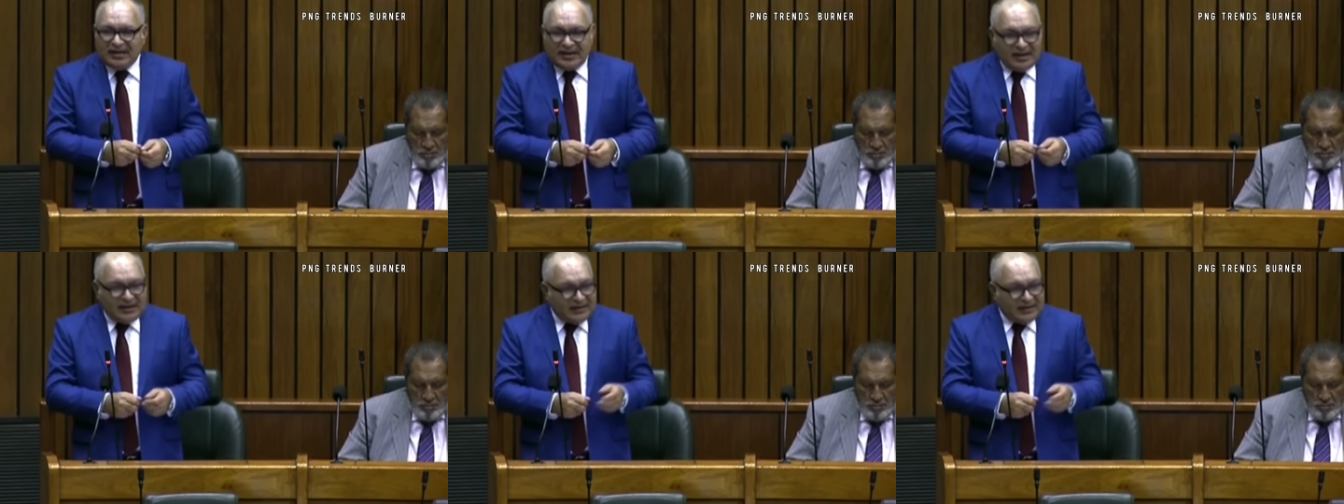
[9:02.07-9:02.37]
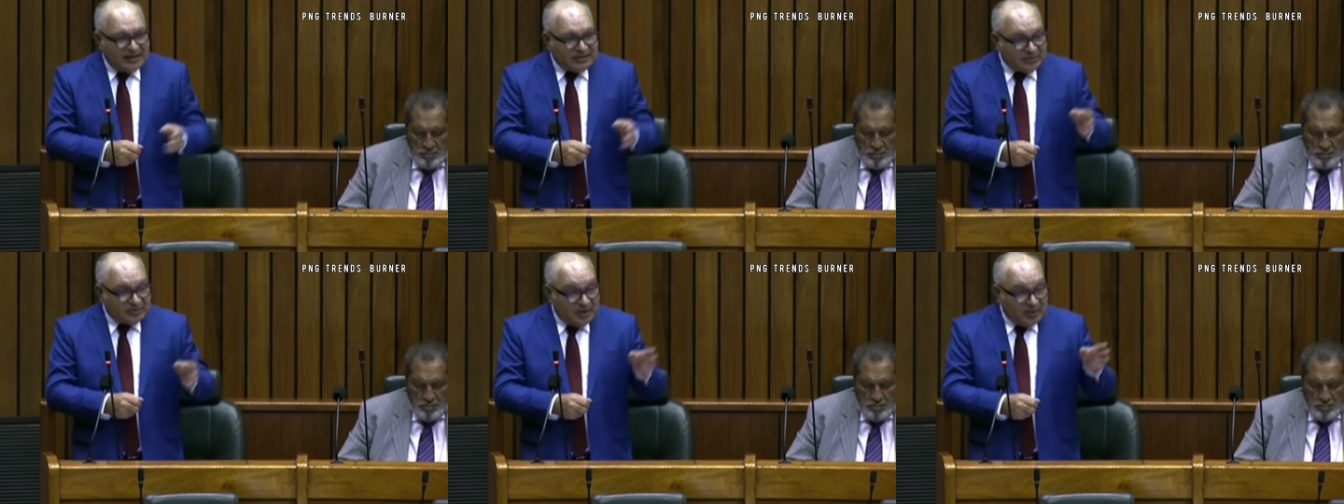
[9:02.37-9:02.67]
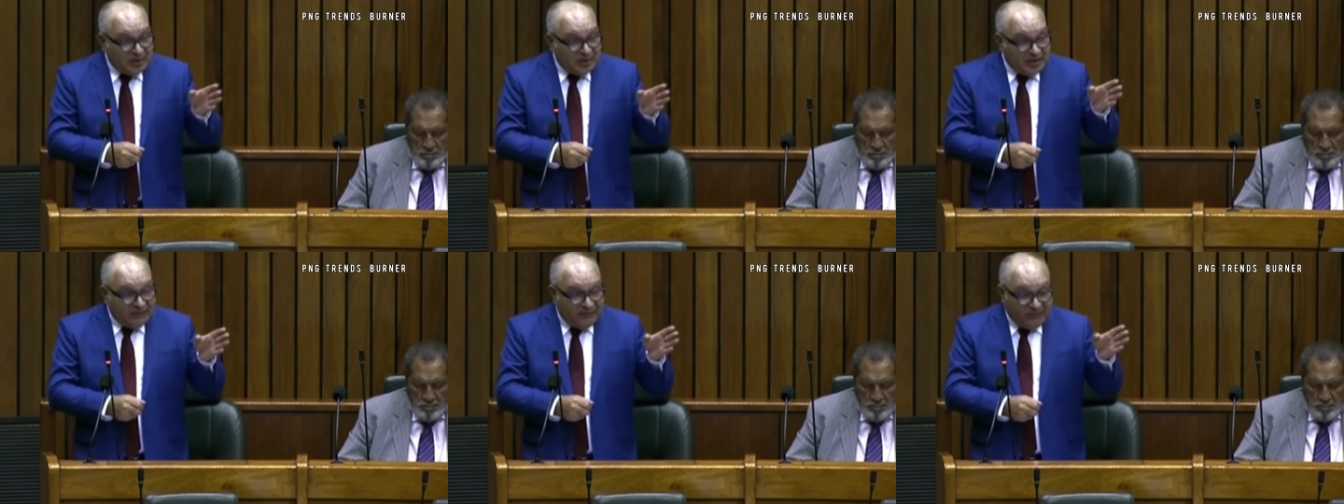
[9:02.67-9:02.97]
And that's why
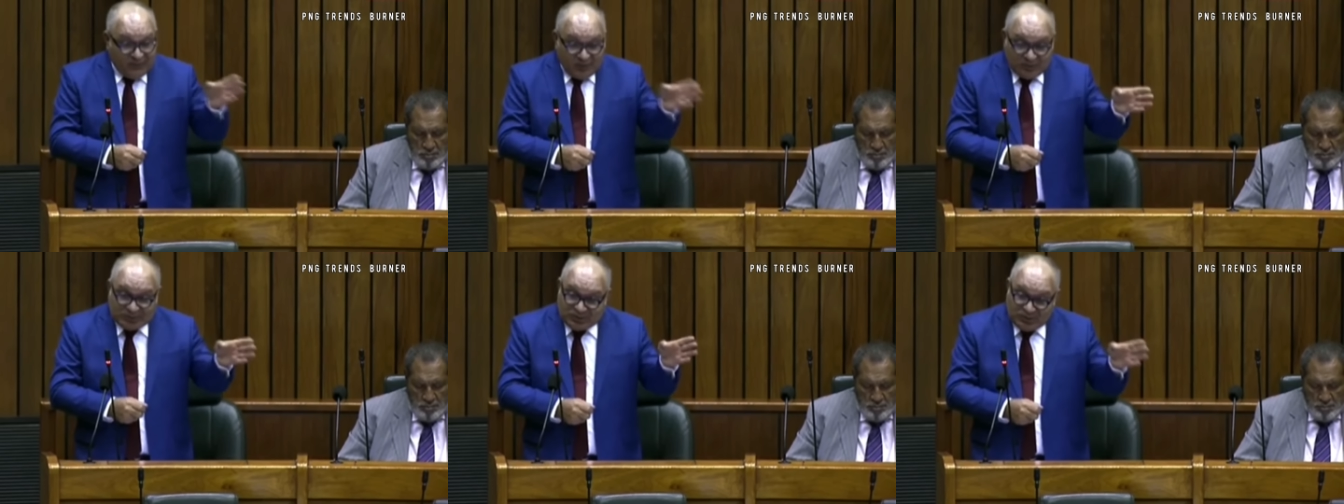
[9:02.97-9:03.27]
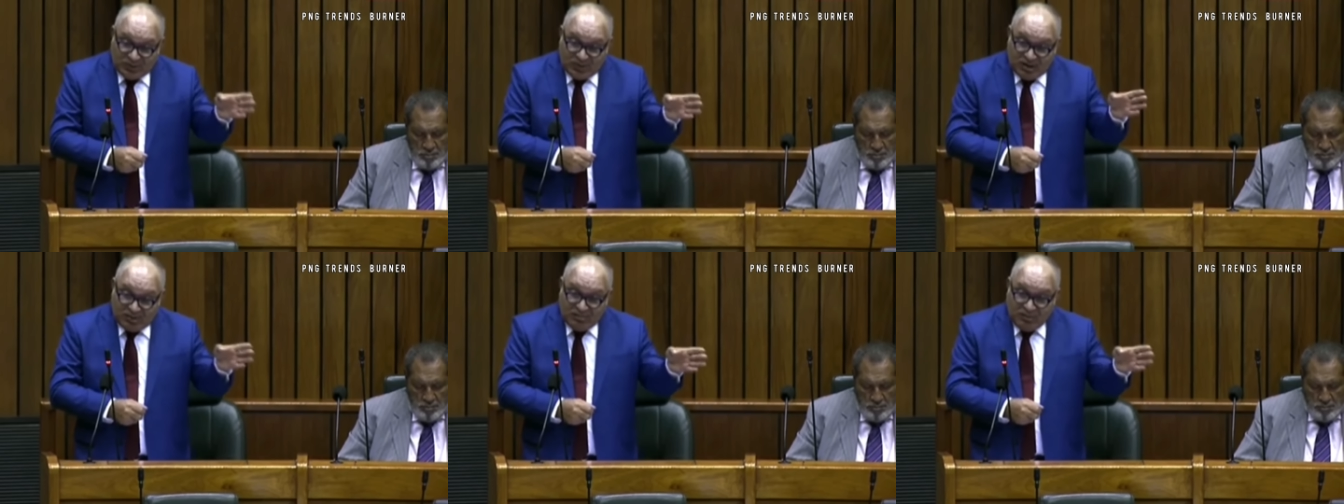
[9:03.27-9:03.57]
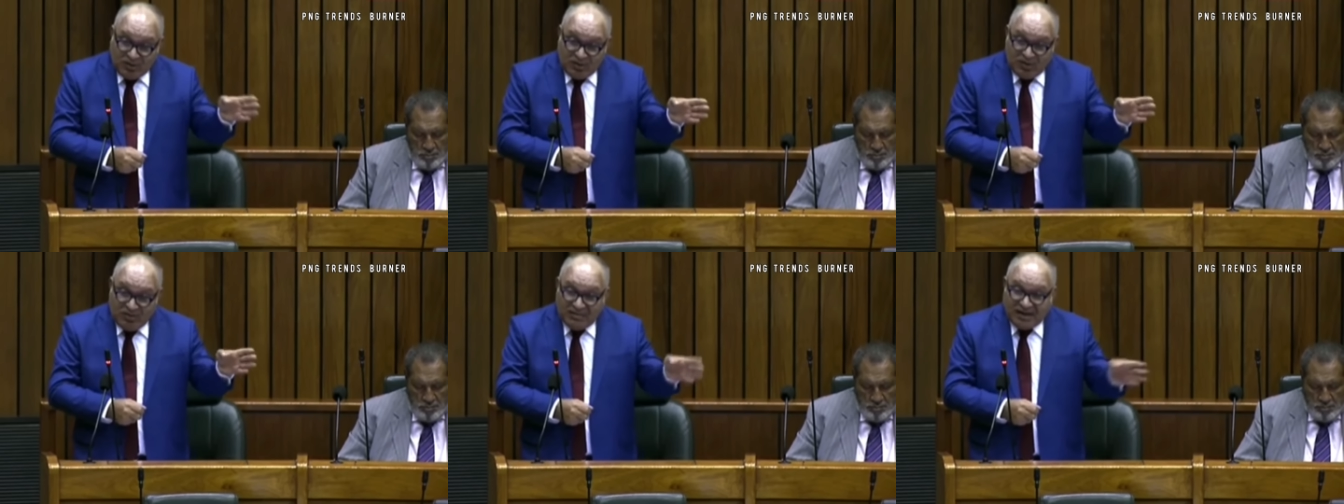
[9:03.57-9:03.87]
we are forced to go
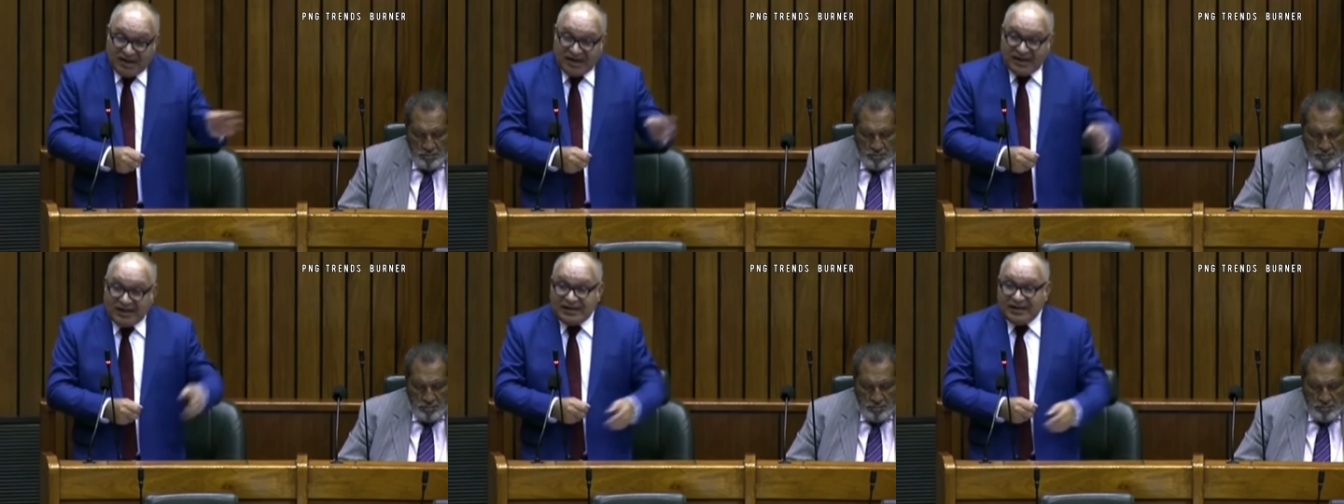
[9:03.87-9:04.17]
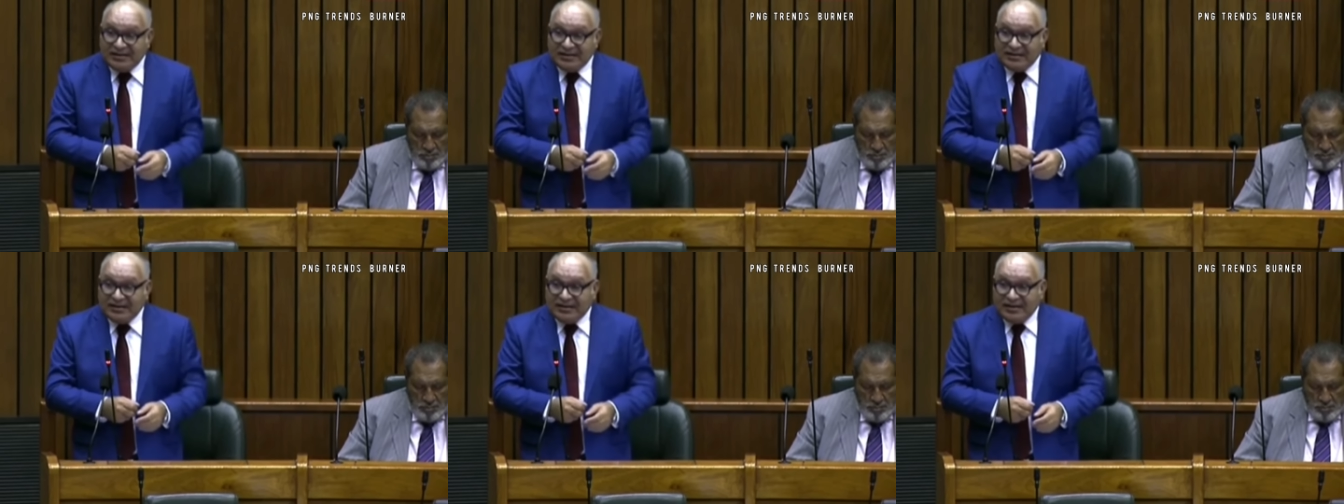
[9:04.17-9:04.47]
and borrow money